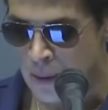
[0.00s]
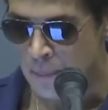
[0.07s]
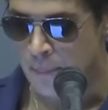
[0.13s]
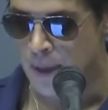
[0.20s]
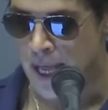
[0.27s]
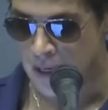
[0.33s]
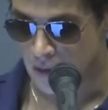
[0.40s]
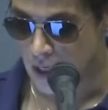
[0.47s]

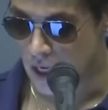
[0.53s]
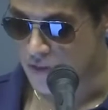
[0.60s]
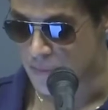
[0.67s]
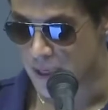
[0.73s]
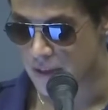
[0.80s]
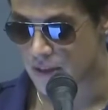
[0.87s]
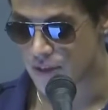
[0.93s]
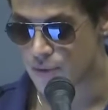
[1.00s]
Black Lives
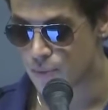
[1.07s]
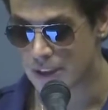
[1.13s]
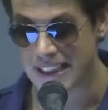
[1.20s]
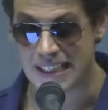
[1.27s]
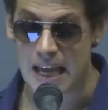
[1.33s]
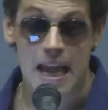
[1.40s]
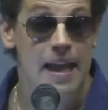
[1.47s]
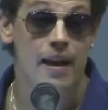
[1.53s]
Matter doesn't
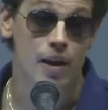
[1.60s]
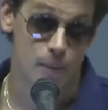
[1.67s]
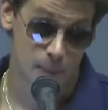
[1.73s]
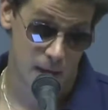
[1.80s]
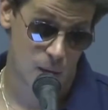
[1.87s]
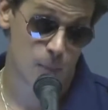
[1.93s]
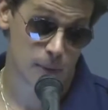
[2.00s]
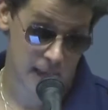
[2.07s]
really care
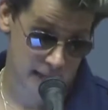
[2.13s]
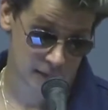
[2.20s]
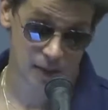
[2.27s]
about black